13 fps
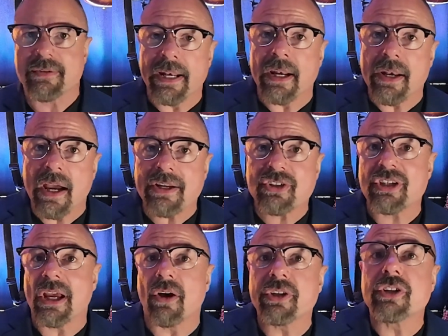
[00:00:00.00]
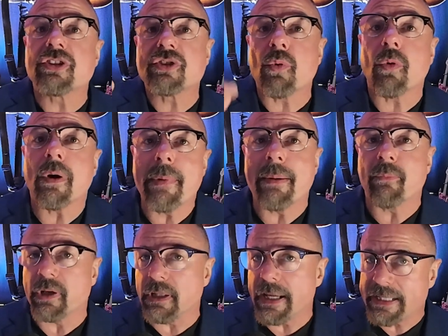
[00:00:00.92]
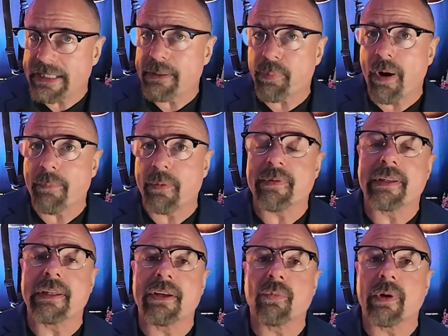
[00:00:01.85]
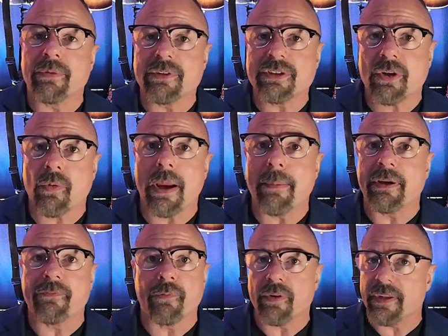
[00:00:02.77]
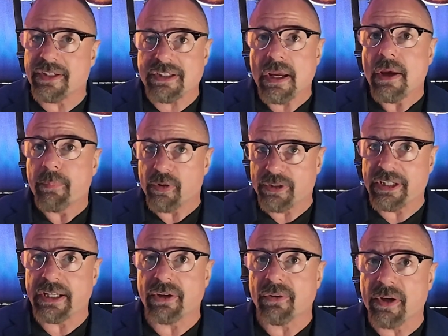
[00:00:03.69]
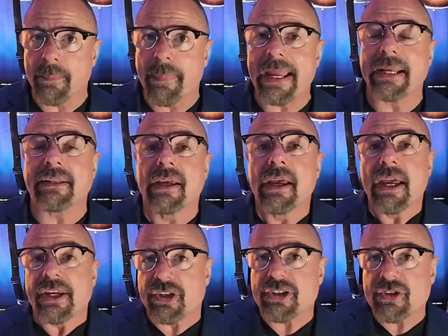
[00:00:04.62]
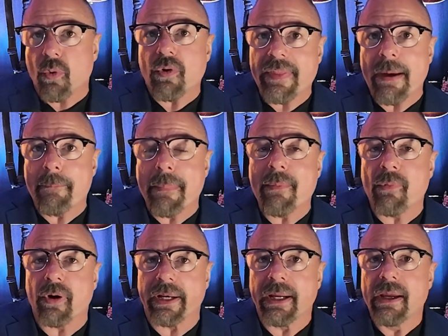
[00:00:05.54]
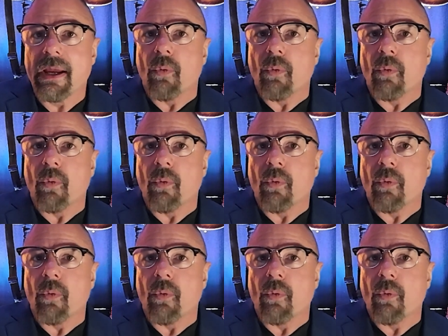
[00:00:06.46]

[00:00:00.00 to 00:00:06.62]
In a nutshell, you store a memory like he probably did when he was cramming for this particular debate. You store that memory.